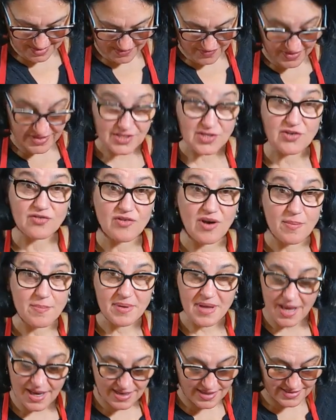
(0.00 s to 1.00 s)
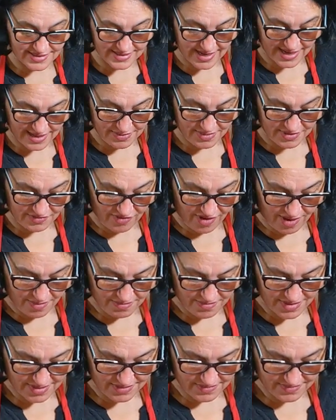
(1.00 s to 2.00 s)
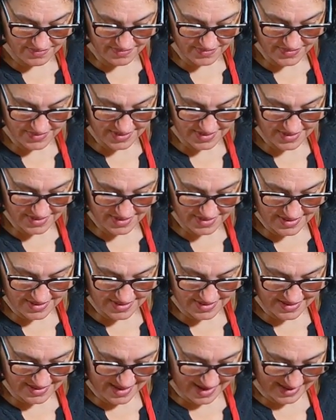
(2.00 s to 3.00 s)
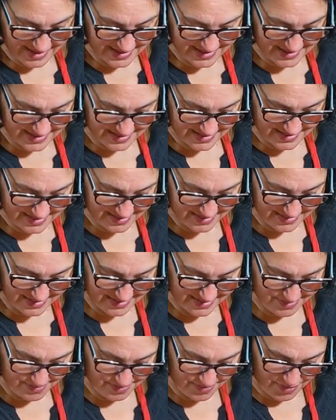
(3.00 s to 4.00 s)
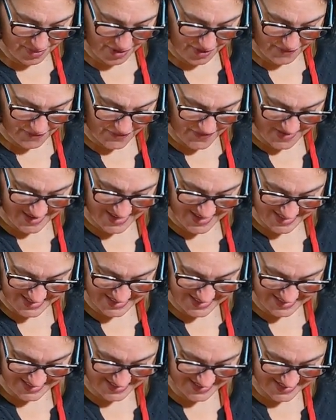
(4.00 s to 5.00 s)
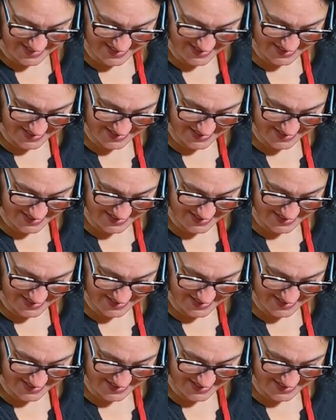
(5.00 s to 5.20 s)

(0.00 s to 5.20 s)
If it's a rum cake, it's got to be rum. Nice. Perfect.